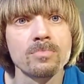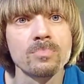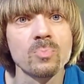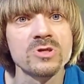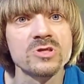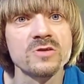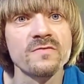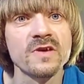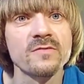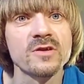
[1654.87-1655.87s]
What's your
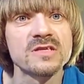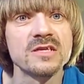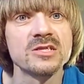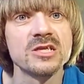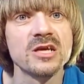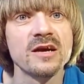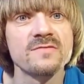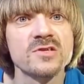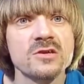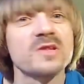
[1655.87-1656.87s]
favorite TGIF
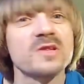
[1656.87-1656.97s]
show?